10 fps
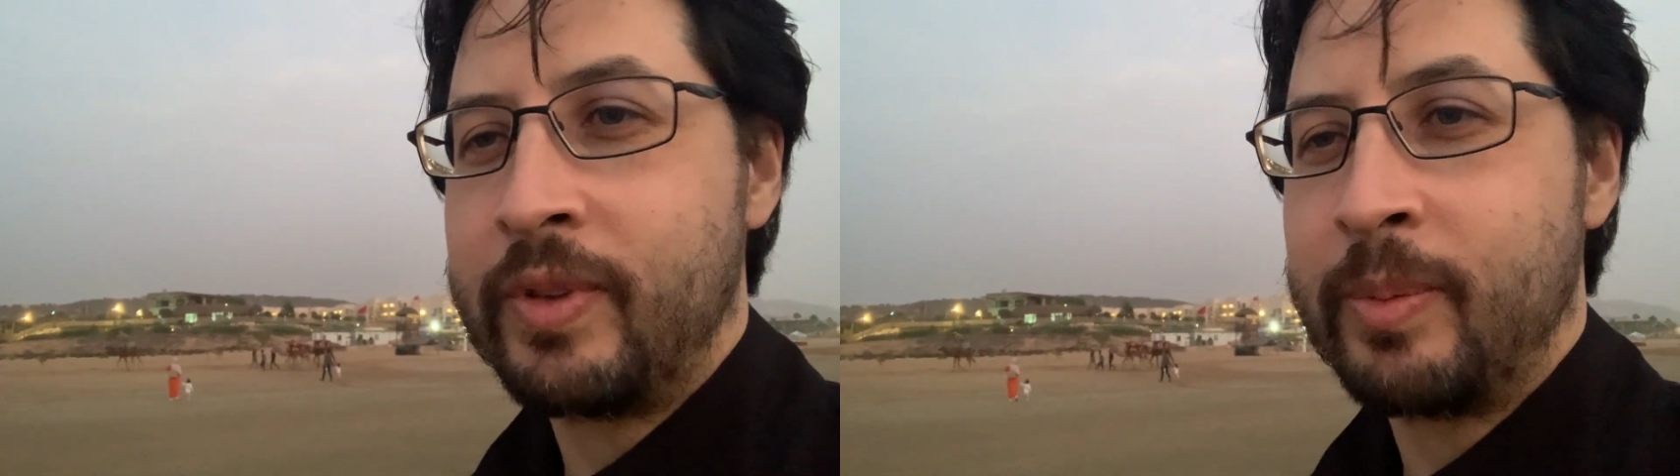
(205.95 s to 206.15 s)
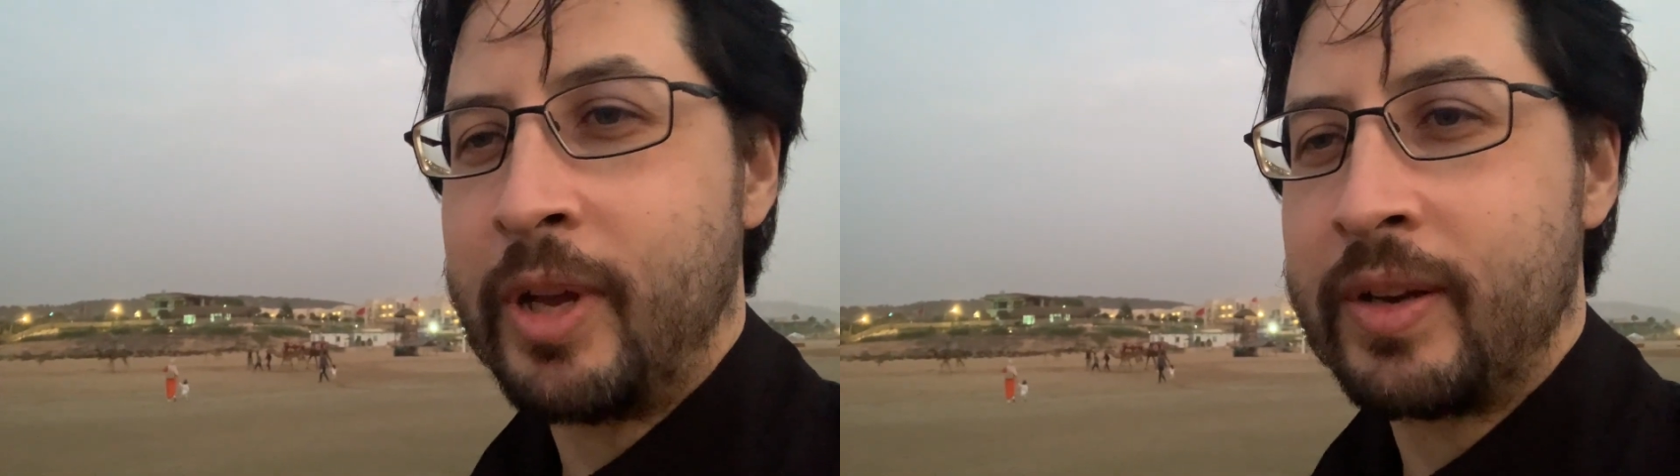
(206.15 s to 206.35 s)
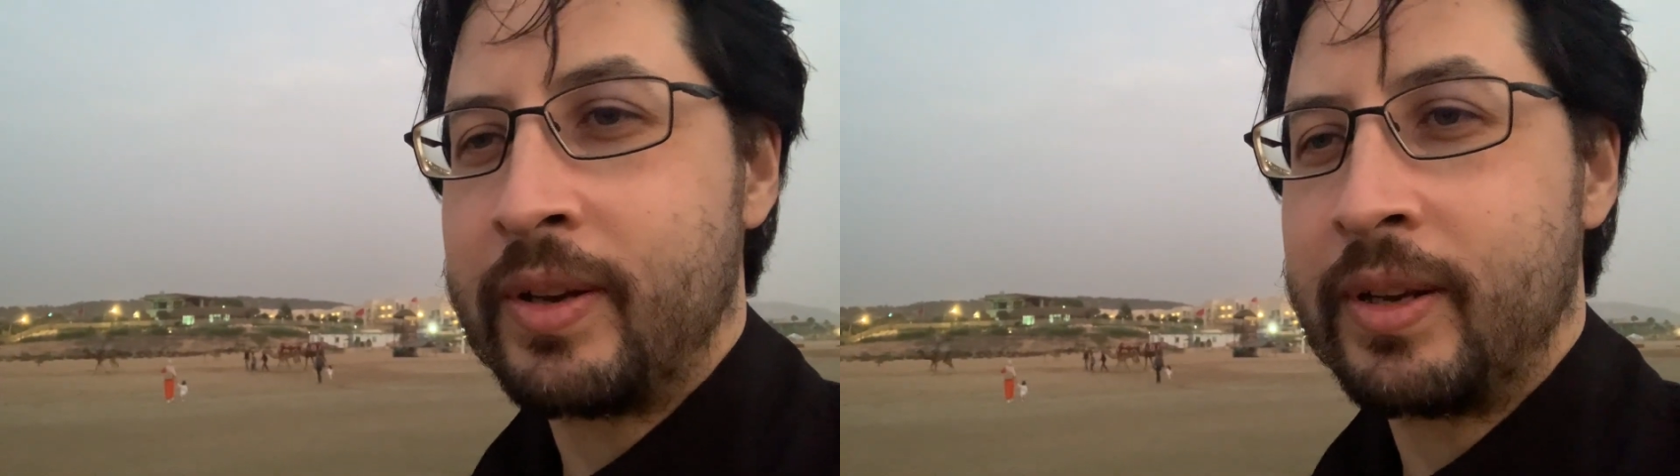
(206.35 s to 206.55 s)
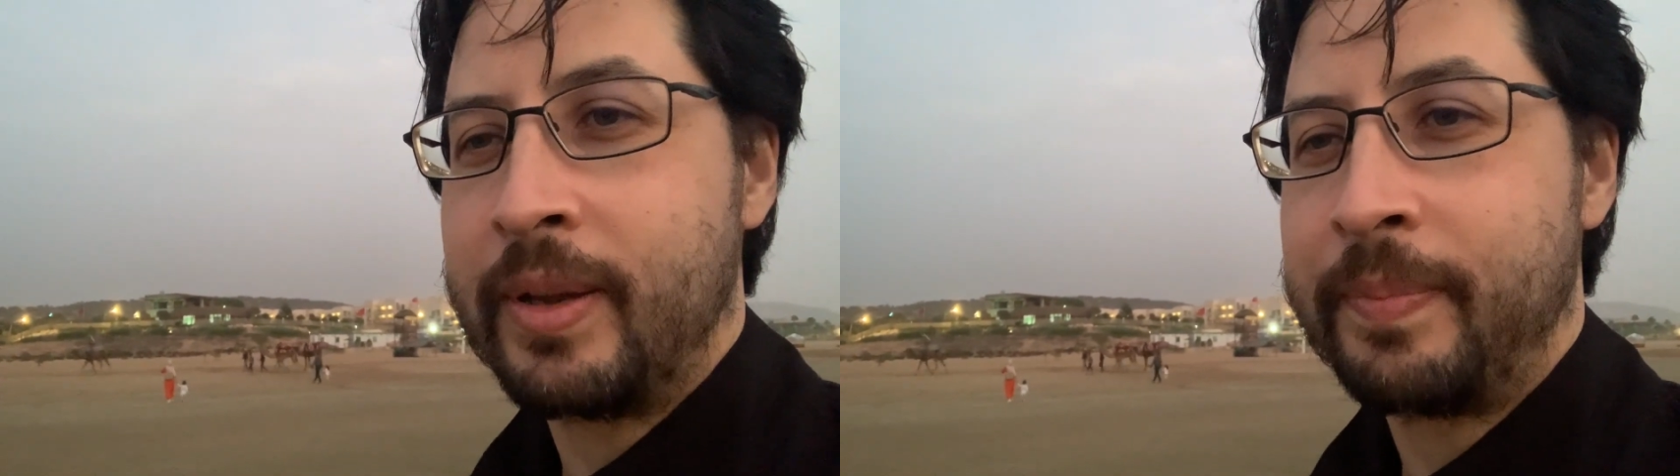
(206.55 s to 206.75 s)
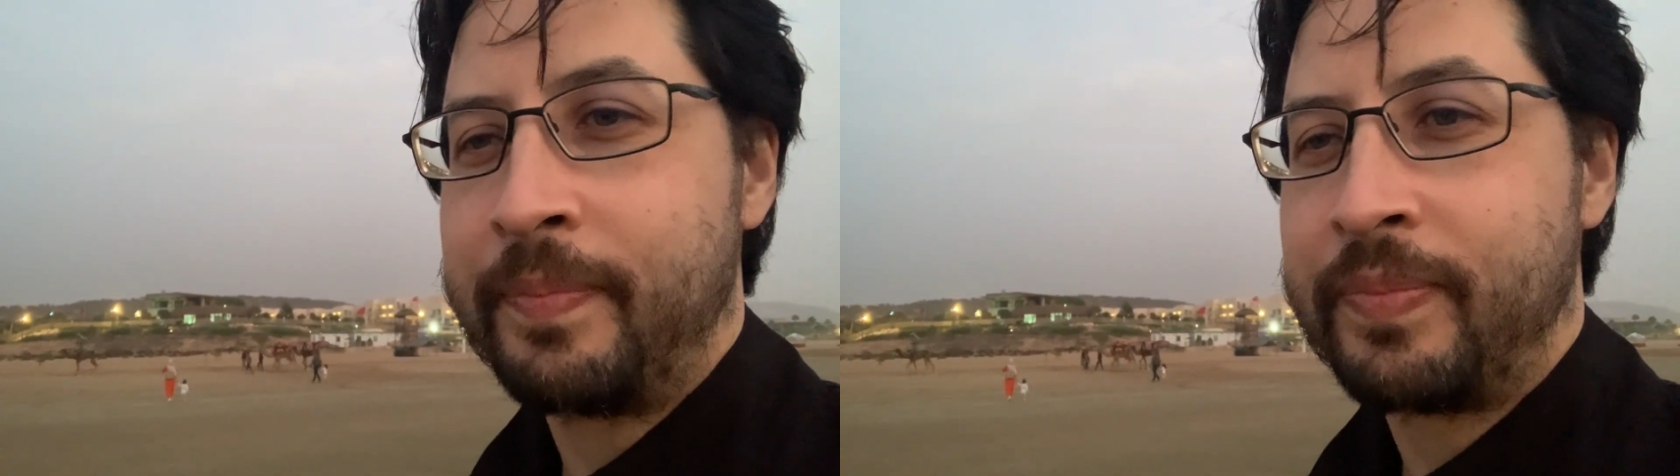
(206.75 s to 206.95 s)
in the background
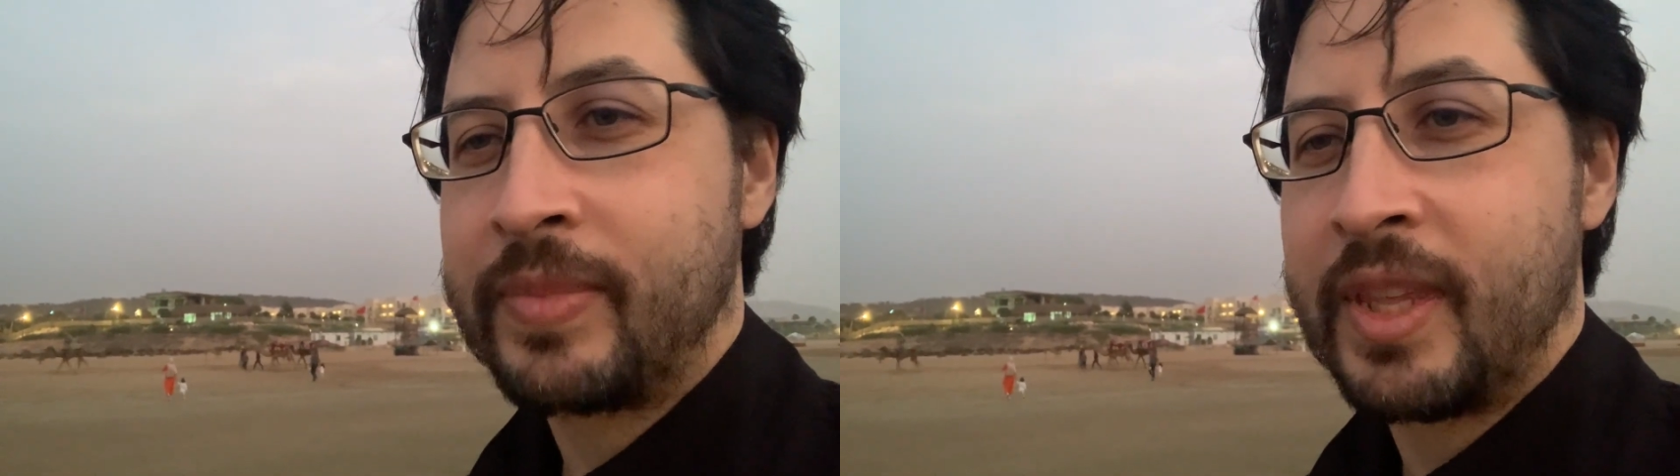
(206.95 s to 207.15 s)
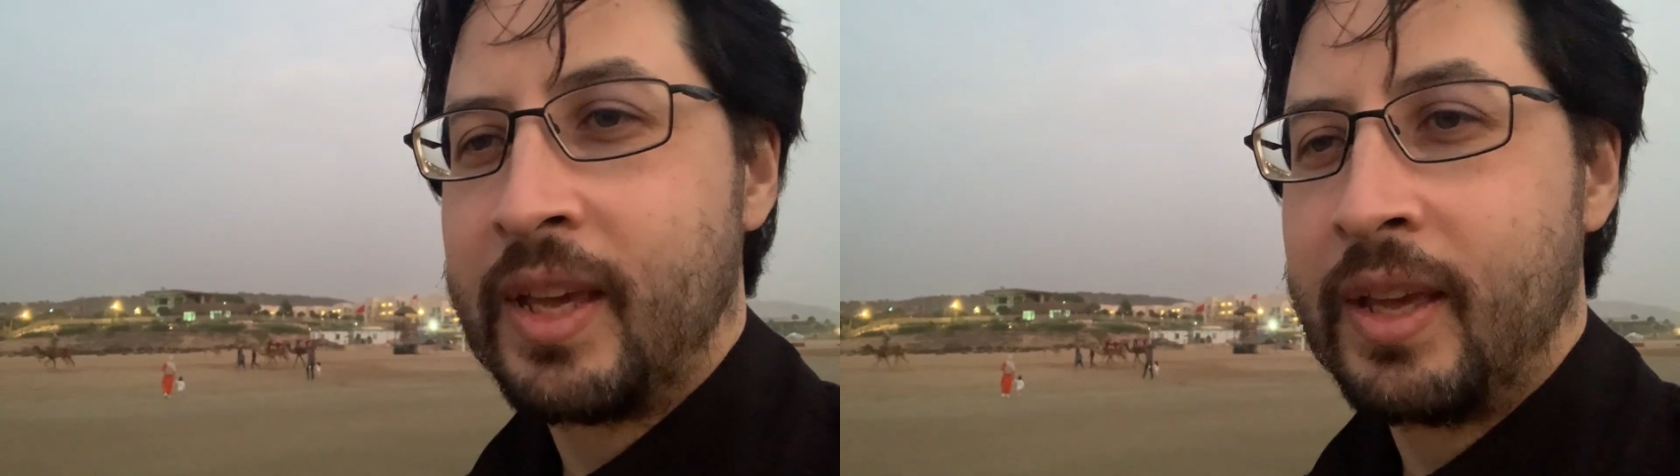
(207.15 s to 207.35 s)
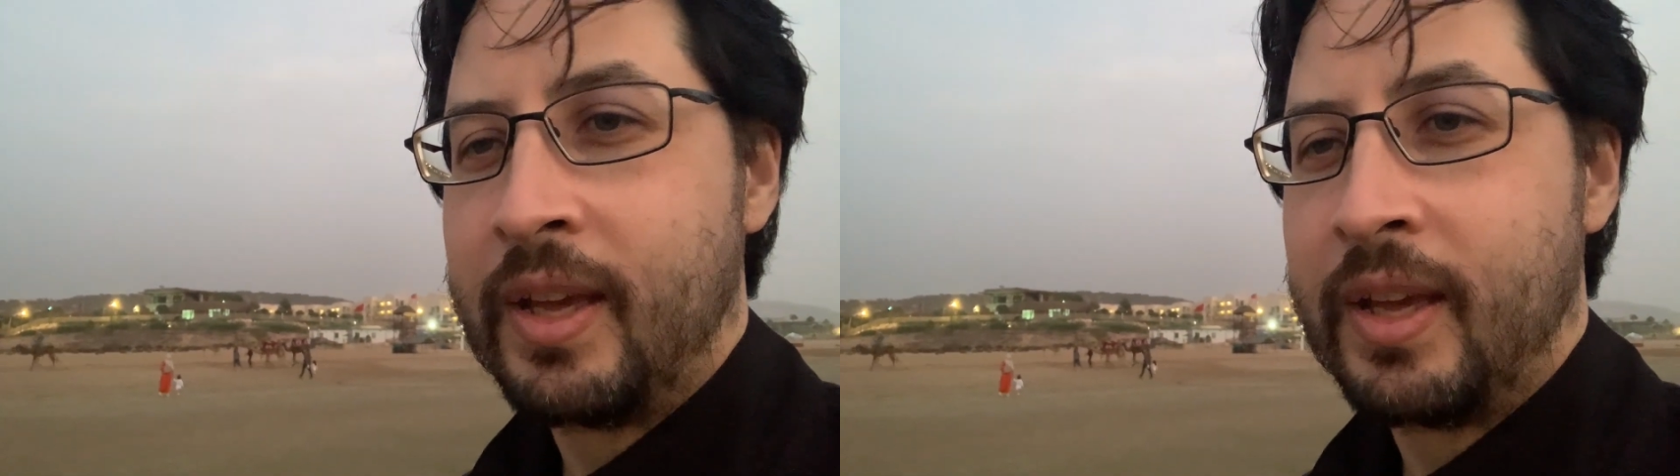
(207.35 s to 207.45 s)
now.